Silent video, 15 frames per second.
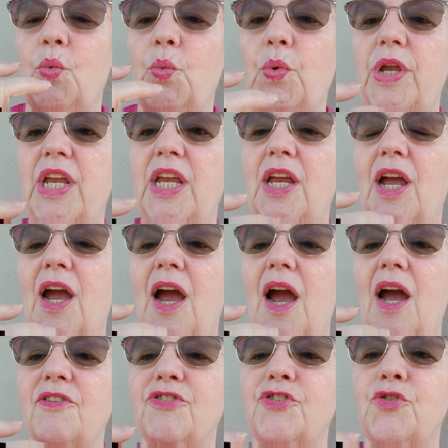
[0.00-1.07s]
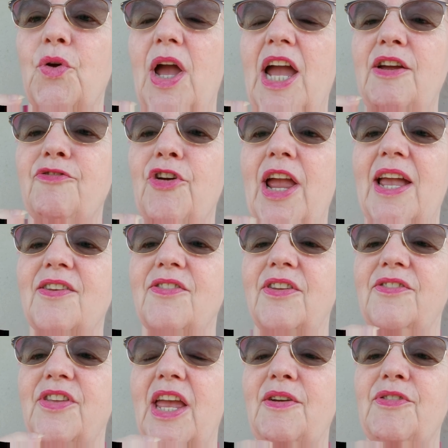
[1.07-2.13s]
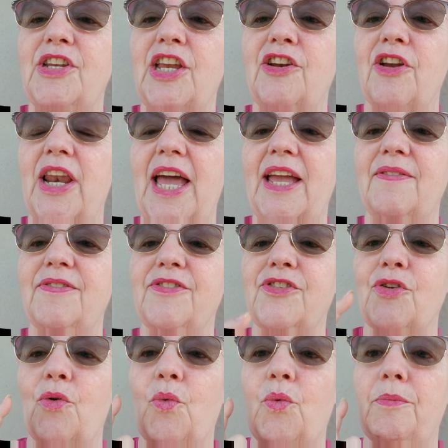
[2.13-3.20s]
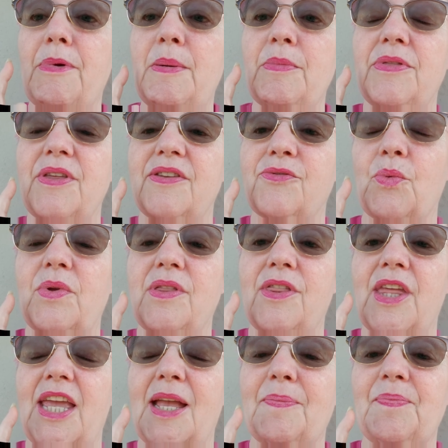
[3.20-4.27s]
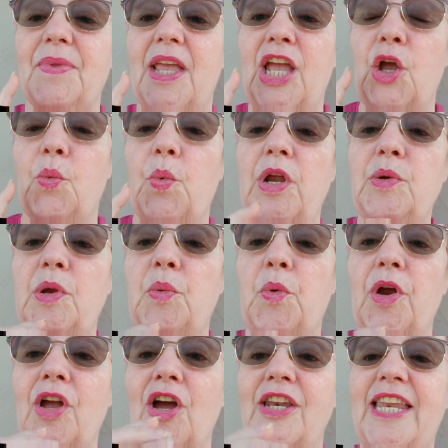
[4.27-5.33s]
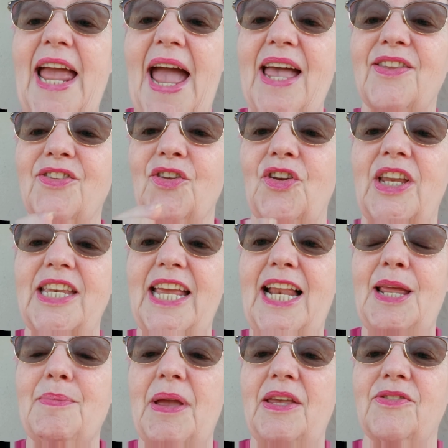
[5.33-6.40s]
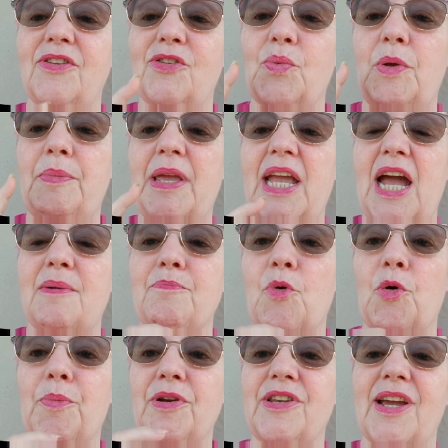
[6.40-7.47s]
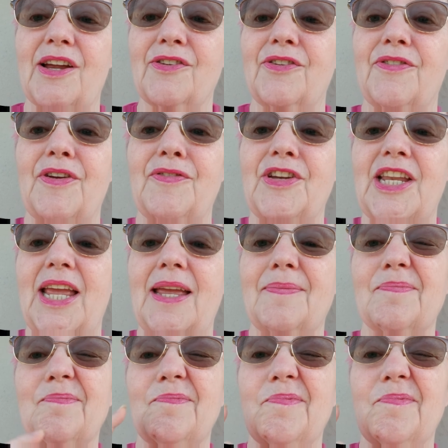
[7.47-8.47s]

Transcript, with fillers: we strive for excellence every day in our life. So remember this one thing, when we work on tasks on a daily basis, we become more productive every day.